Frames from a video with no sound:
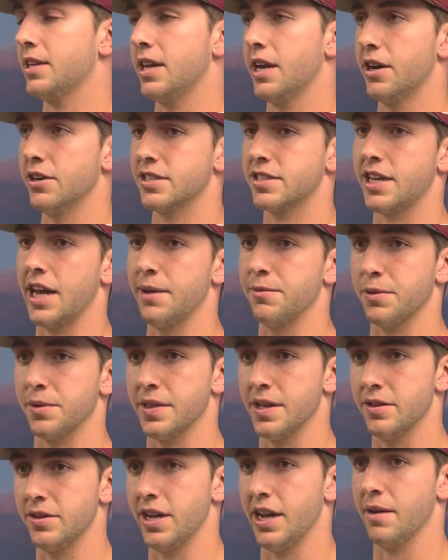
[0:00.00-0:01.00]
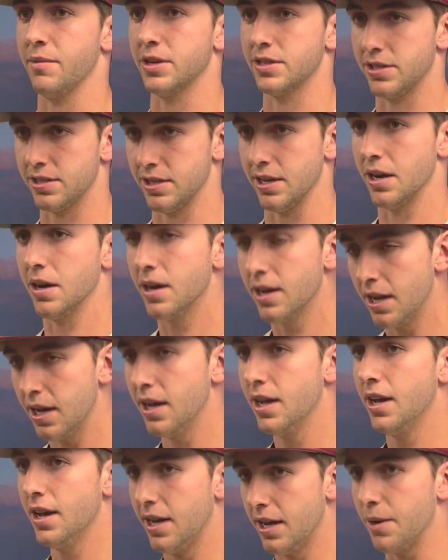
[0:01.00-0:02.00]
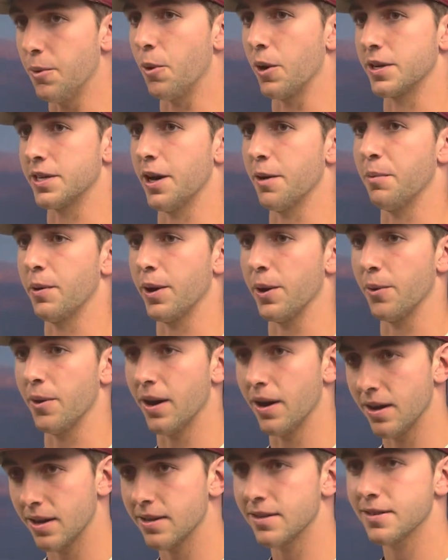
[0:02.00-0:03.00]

you know, escaped with no damage. So worked out pretty well.